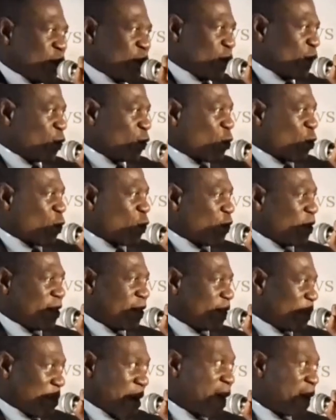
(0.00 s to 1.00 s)
So
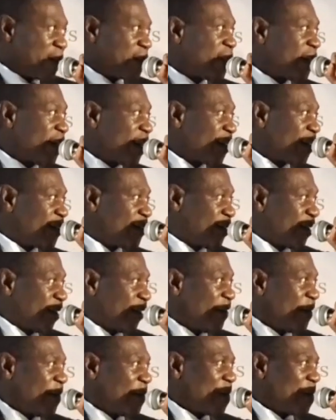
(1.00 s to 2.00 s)
it's my territory.